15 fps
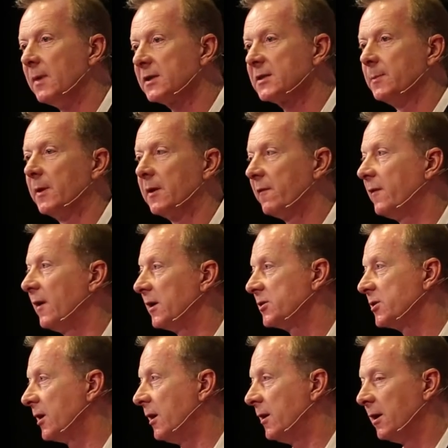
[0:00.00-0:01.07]
mass
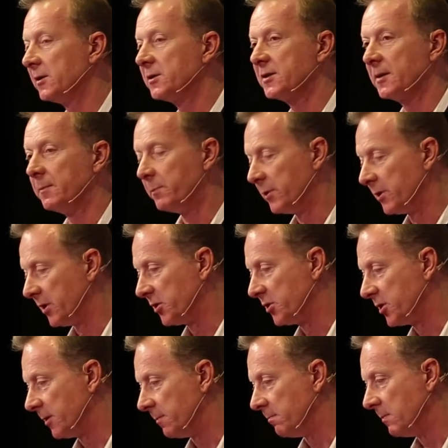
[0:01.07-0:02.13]
manufacture and artisan
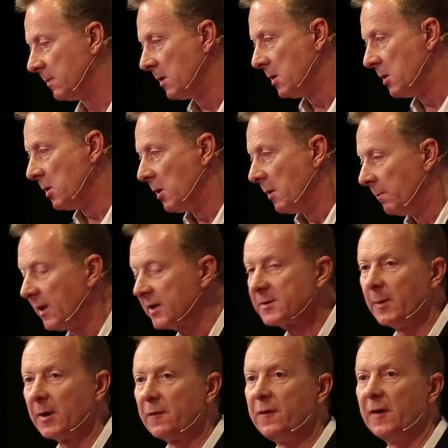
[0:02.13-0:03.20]
production. Mass
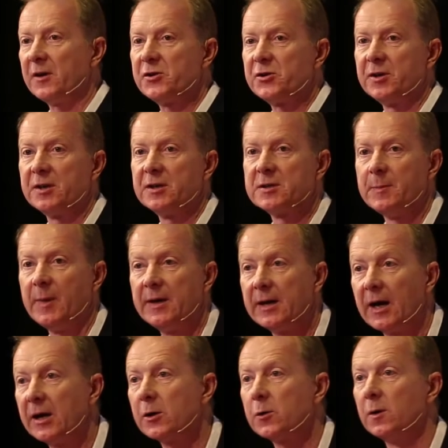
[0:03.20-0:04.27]
manufacturing has made
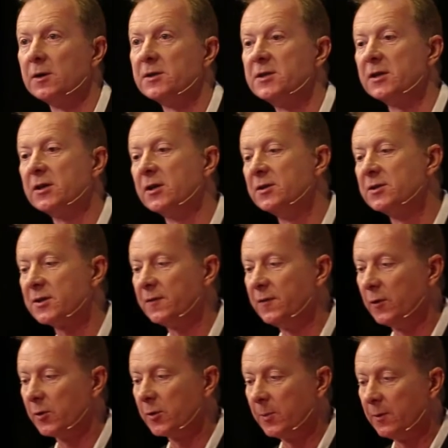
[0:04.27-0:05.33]
high quality goods
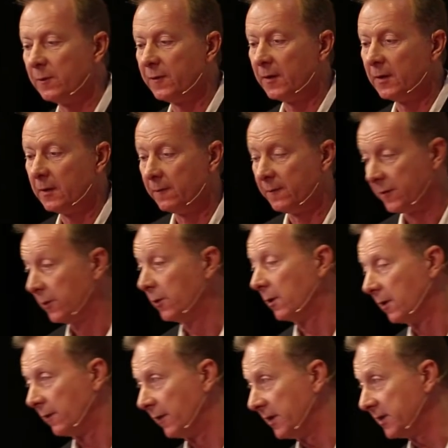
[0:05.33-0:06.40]
affordable for
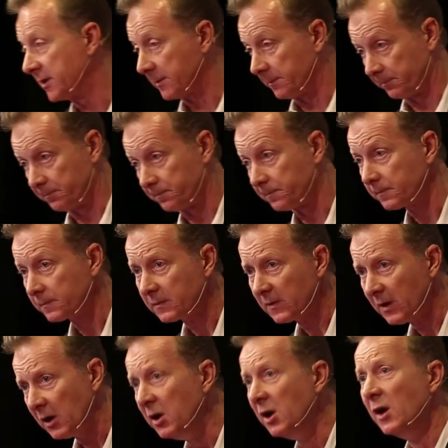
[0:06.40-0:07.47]
all of us.
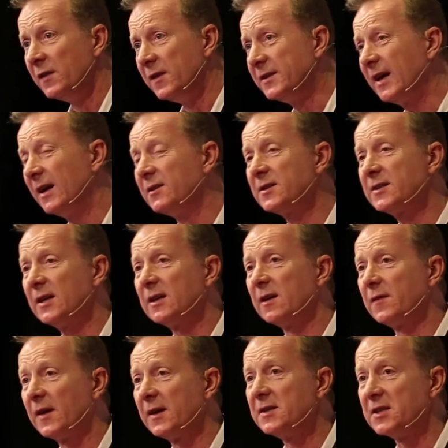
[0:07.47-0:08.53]
The downside
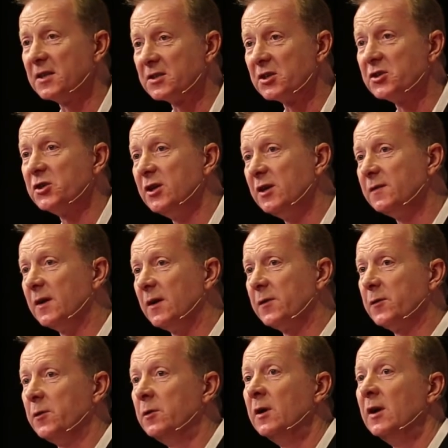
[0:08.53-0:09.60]
of that is it's achieved it
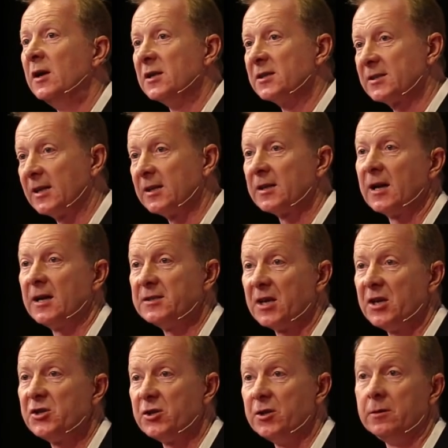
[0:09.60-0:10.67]
through
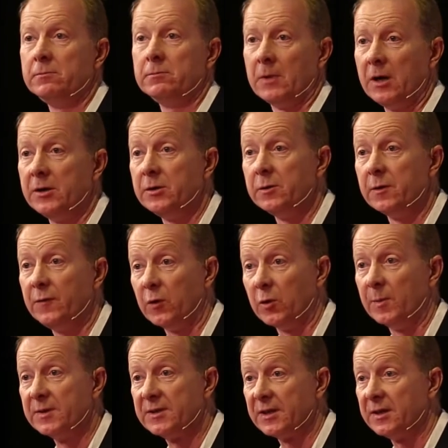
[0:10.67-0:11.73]
standardization and
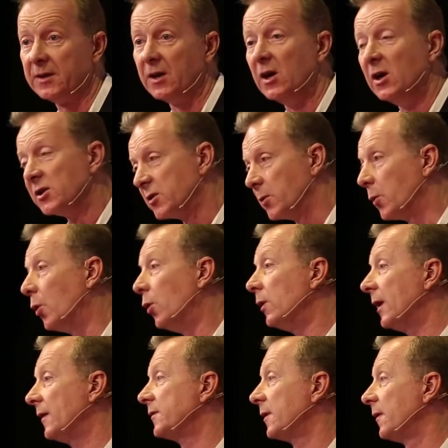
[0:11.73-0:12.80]
uniformity. So we all
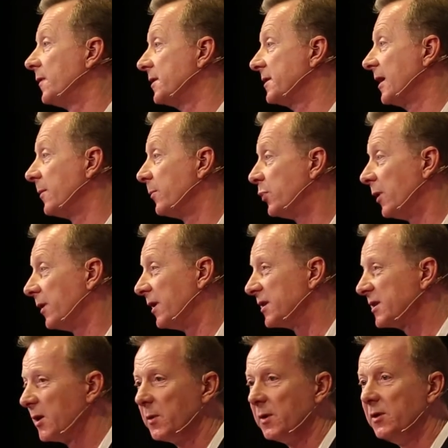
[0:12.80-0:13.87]
have to have the same
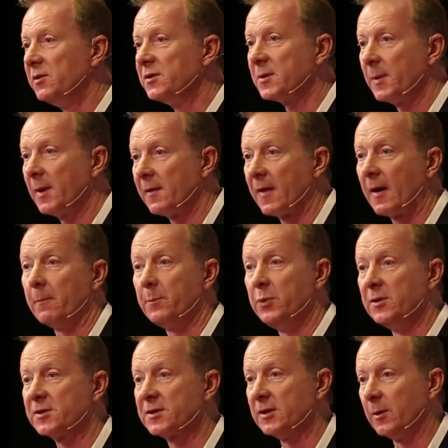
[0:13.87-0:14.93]
product. So we lose a bit of that
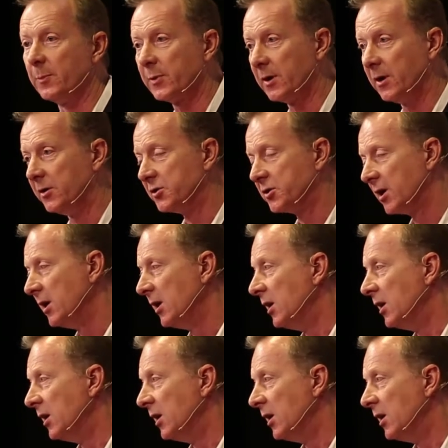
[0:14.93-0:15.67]
personal approach.